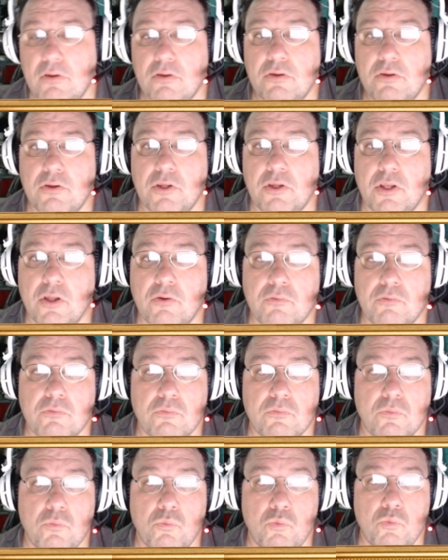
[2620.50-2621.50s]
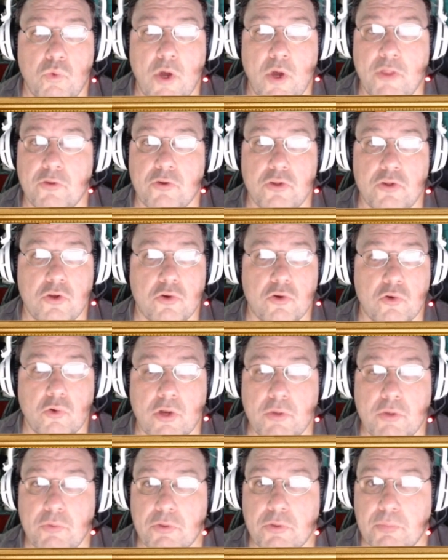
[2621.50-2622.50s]
You know, whether you
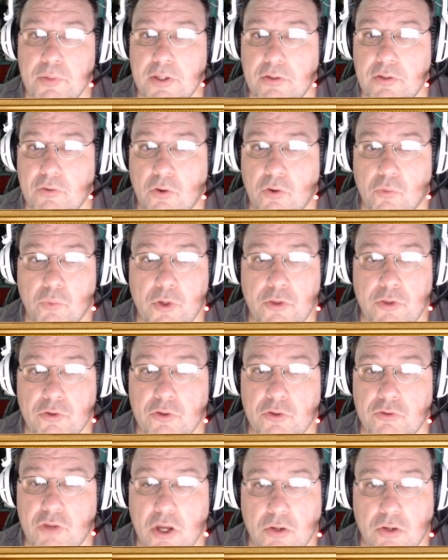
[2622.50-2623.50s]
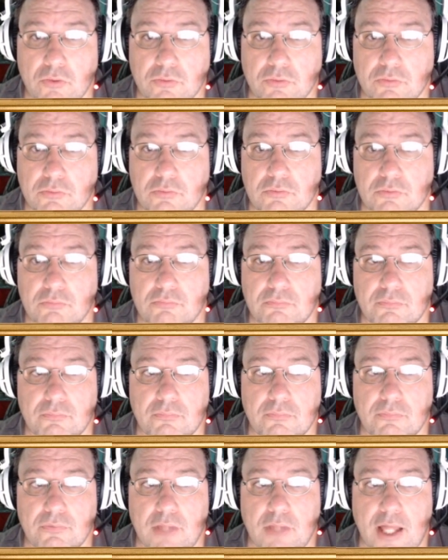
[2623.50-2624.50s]
agree with me or whether you don't,
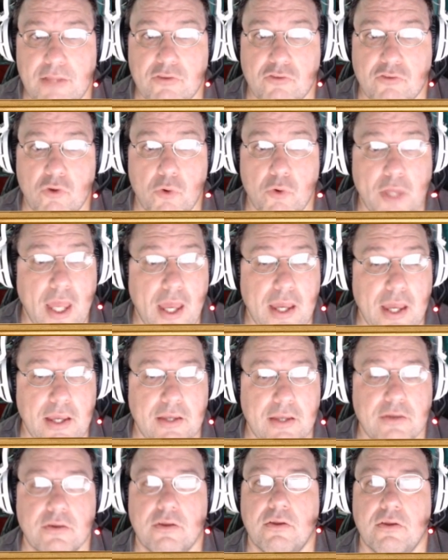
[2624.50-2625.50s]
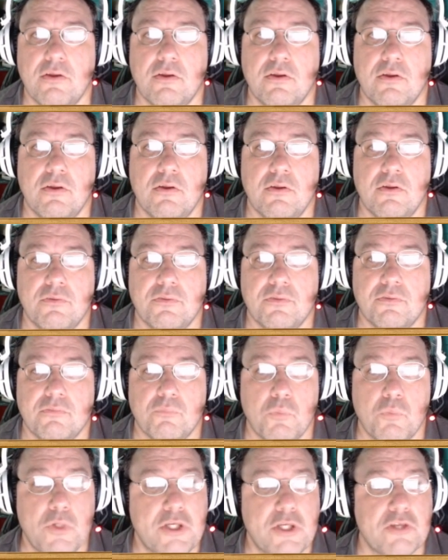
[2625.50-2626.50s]
that's okay.
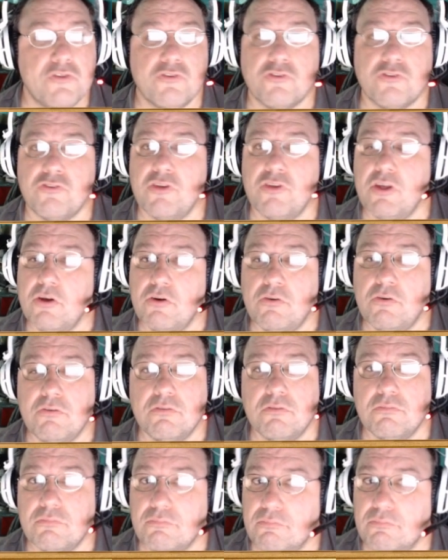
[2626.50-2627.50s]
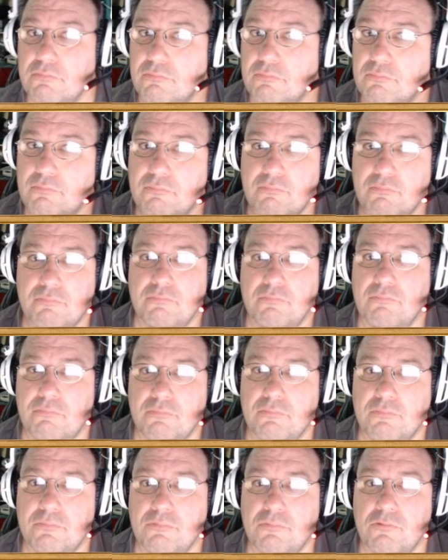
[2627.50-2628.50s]
We can still
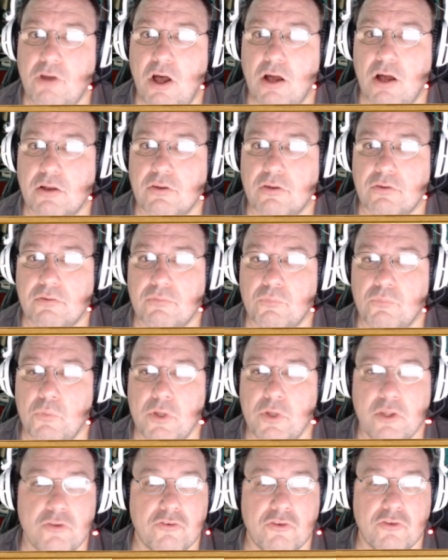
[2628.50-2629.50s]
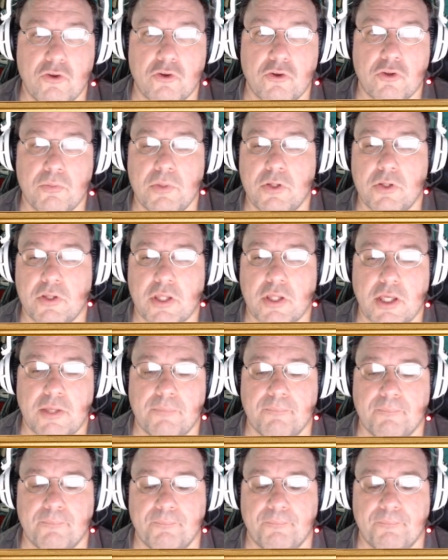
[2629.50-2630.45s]
talk. We can still communicate.